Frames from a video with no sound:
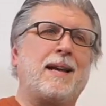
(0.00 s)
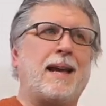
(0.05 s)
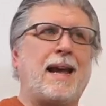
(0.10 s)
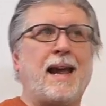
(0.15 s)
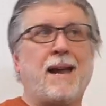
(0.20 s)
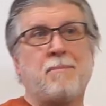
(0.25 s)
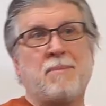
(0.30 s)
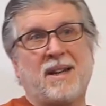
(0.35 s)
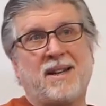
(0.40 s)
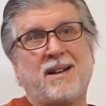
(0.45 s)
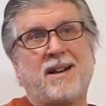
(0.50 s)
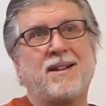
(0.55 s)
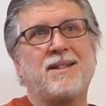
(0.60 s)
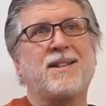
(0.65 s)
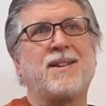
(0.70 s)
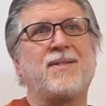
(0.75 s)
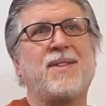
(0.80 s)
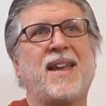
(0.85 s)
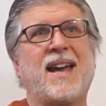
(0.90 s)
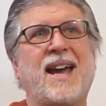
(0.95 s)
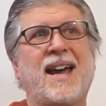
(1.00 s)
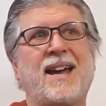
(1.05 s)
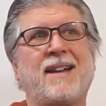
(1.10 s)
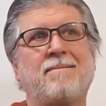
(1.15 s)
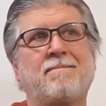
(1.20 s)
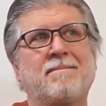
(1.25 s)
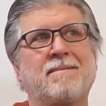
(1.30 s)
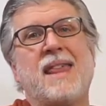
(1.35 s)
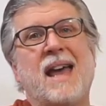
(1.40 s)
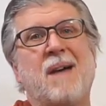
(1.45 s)
And because of
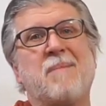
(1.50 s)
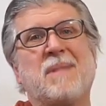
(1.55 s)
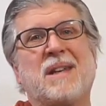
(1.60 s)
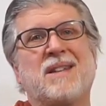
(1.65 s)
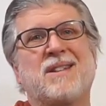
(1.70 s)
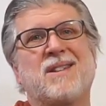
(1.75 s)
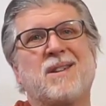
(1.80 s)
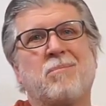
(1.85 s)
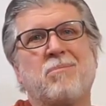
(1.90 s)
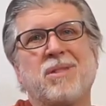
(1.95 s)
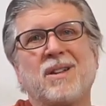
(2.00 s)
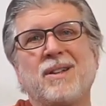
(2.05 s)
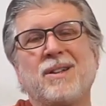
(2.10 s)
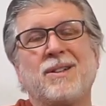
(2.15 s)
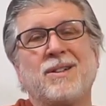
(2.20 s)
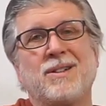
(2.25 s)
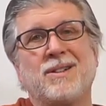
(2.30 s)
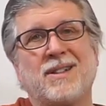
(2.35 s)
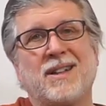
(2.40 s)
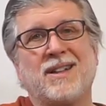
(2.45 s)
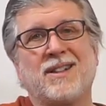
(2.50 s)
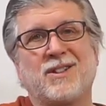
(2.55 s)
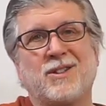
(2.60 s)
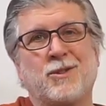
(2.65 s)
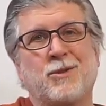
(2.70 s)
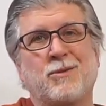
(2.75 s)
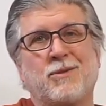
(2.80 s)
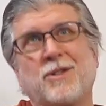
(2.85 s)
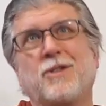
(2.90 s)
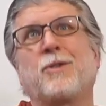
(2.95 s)
that, that means the blues is
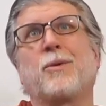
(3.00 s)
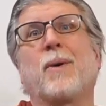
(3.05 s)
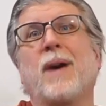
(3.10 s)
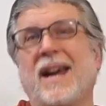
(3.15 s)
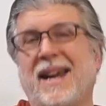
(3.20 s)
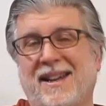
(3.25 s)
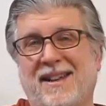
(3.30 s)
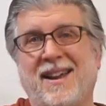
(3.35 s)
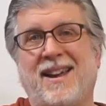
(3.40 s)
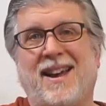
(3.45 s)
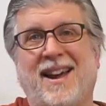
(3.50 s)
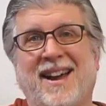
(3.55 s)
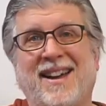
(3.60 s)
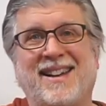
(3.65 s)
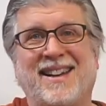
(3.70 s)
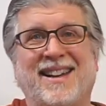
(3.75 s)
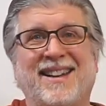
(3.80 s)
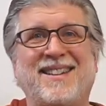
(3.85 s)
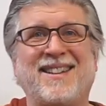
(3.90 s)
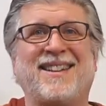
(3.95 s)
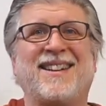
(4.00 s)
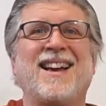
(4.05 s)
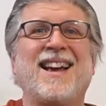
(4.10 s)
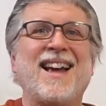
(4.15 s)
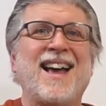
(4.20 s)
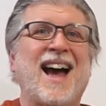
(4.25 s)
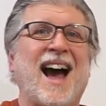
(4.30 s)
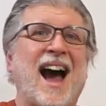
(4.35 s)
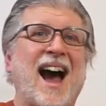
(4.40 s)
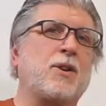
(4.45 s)
great on it.
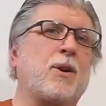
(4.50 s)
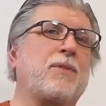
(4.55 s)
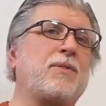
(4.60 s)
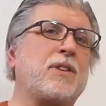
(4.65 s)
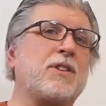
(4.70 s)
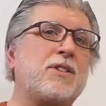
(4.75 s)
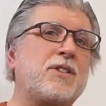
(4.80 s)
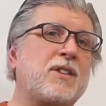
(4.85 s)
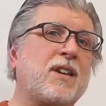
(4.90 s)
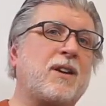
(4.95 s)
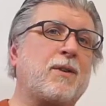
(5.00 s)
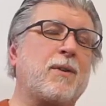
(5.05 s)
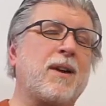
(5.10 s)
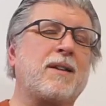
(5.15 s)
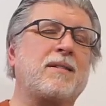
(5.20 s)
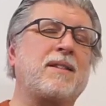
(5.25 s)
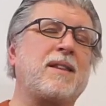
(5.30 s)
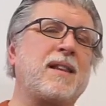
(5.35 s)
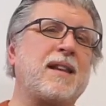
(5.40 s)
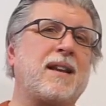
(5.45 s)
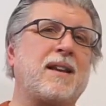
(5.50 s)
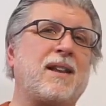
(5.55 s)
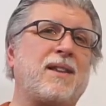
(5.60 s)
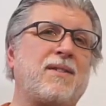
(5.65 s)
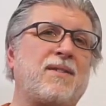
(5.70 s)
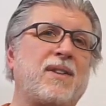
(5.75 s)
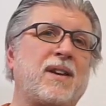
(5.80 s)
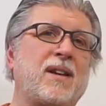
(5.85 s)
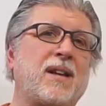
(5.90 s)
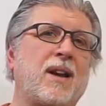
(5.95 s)
So if you stick around to the end of
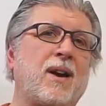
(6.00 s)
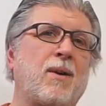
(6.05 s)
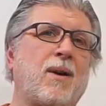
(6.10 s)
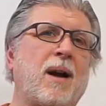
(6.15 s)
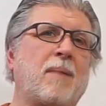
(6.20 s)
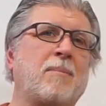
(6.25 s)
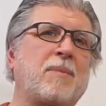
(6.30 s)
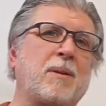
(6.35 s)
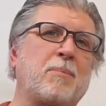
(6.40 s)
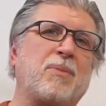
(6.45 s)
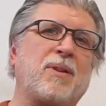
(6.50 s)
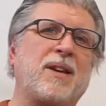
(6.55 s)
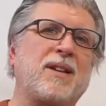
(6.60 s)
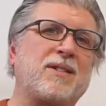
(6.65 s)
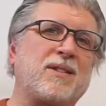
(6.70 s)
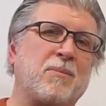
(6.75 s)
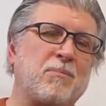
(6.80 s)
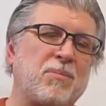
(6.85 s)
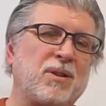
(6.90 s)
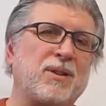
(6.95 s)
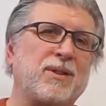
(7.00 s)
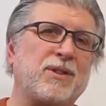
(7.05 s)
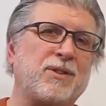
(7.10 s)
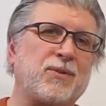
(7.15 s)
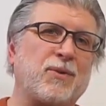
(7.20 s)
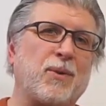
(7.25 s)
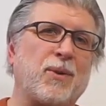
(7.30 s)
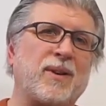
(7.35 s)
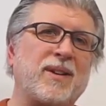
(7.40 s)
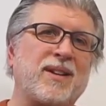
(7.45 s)
the video, I'm going to play some blues
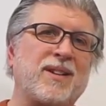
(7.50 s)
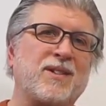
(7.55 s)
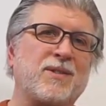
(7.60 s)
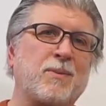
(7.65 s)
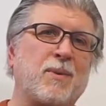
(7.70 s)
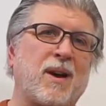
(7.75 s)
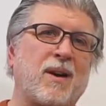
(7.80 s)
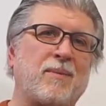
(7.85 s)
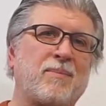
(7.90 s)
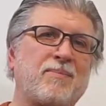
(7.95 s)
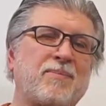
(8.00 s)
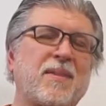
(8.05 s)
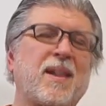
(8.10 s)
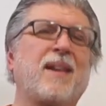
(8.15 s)
for you as well.